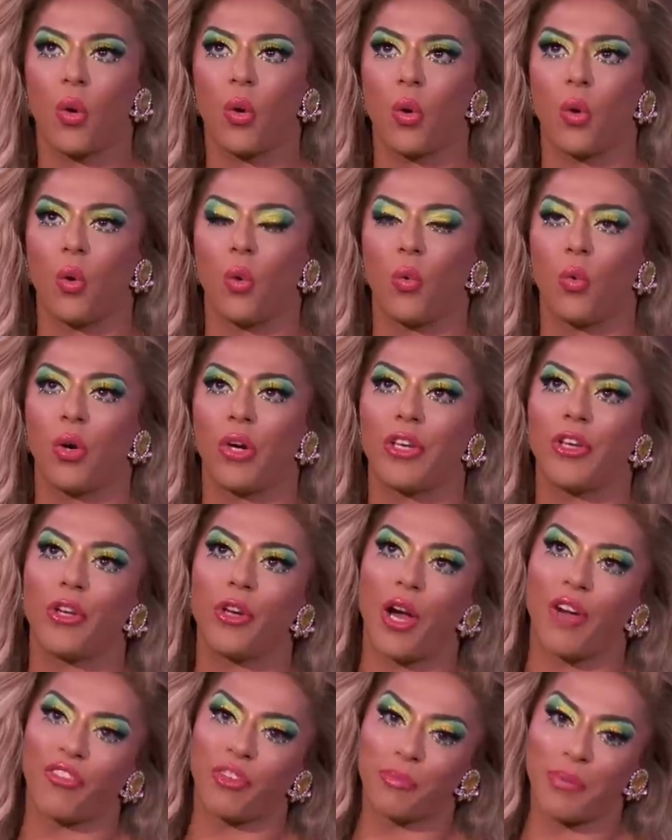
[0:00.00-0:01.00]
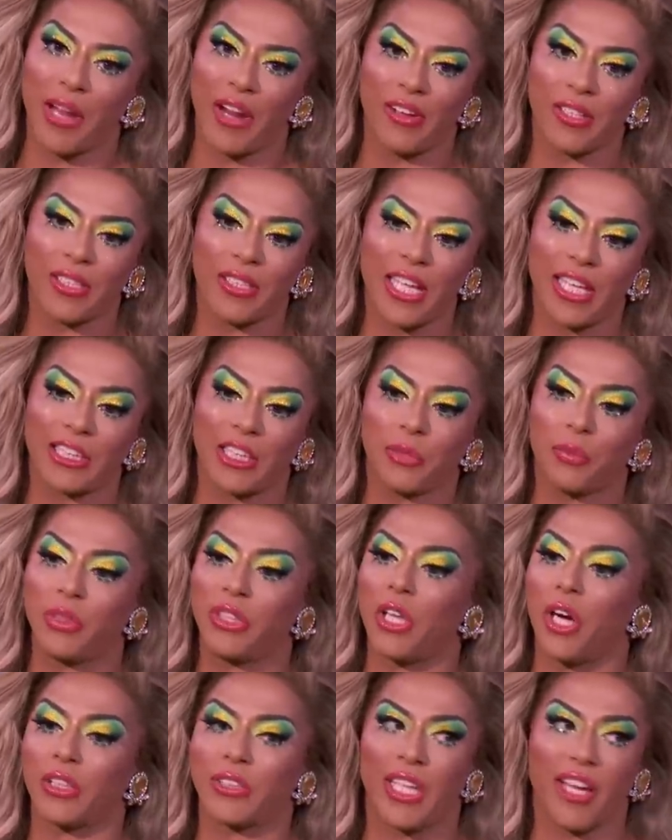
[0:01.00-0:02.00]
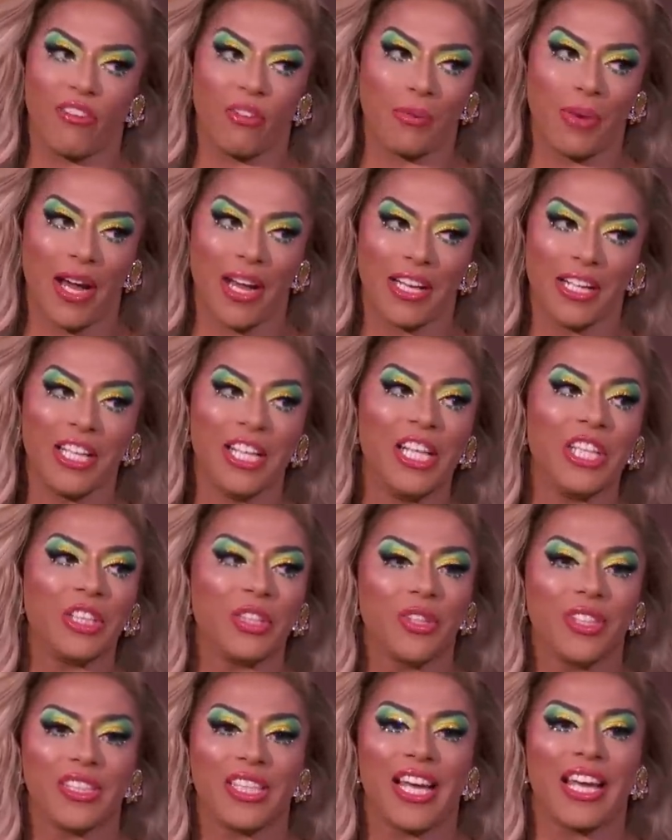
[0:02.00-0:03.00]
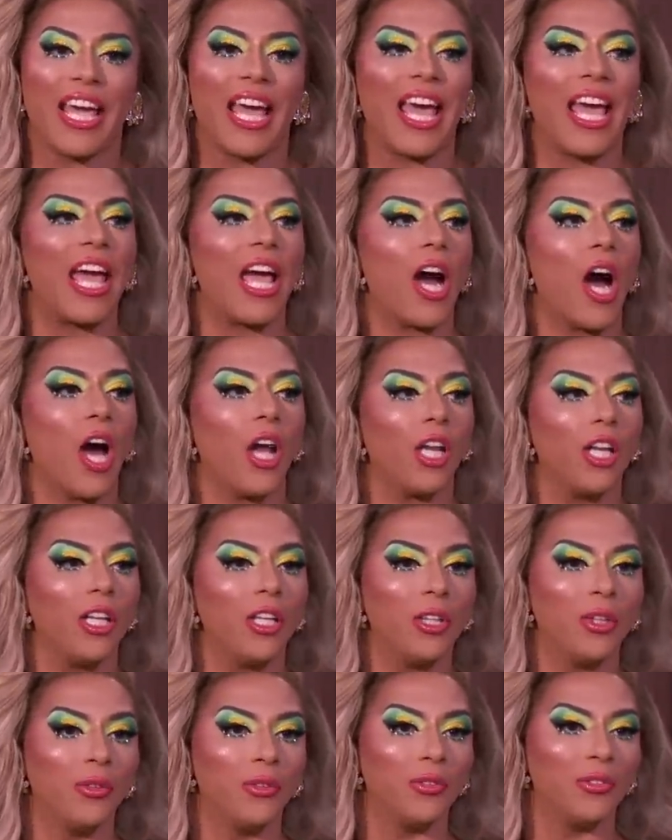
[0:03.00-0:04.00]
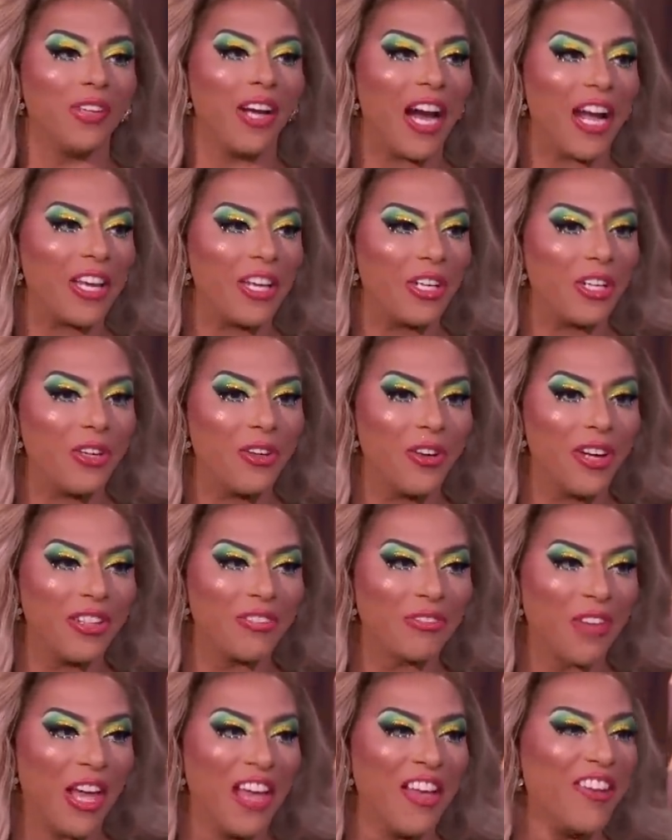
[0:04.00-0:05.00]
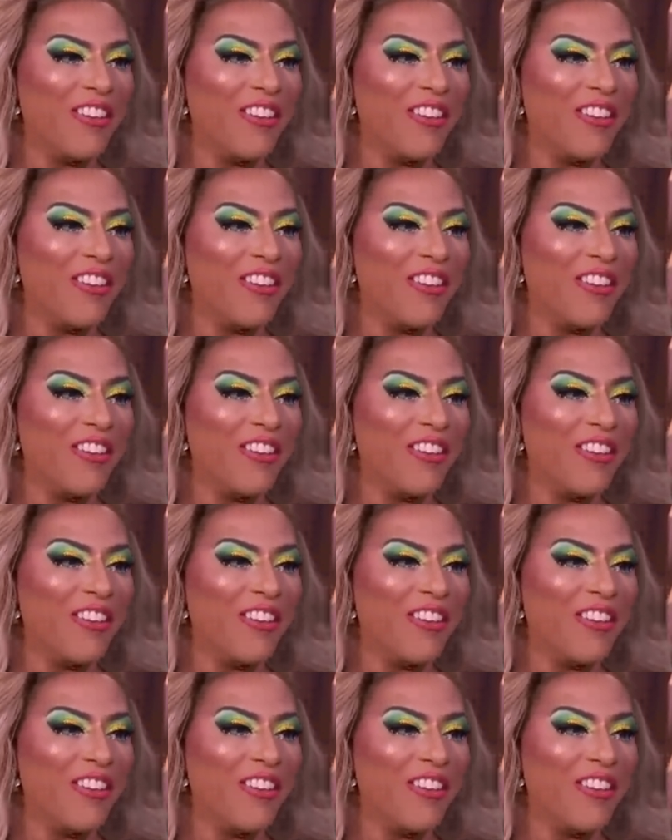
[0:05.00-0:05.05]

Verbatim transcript: oh, well, you know I'm from Paris, Texas. We talk to everybody. So it's like, hey, hallelujah, how you doing?